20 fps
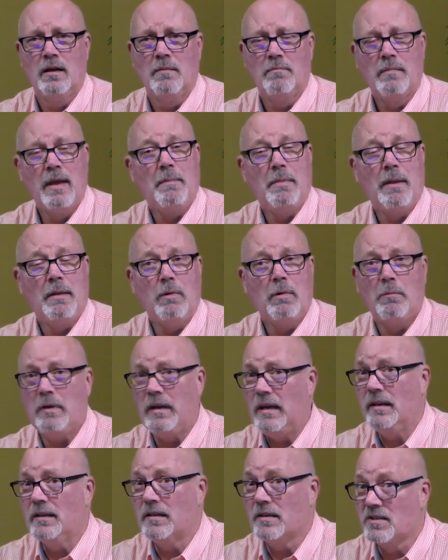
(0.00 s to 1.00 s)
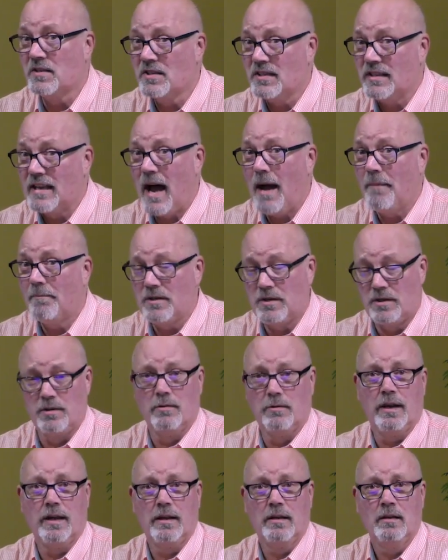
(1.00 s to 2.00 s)
maybe what we need to stop
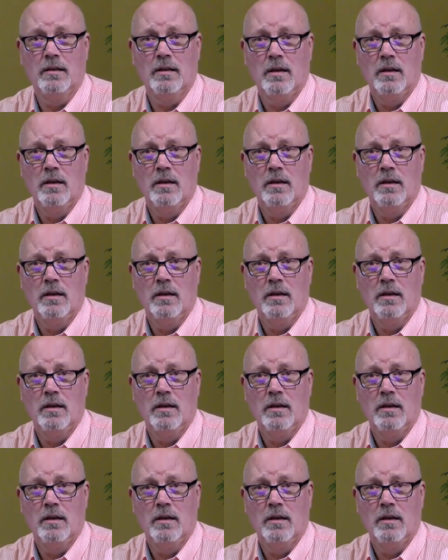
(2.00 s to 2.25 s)
doing,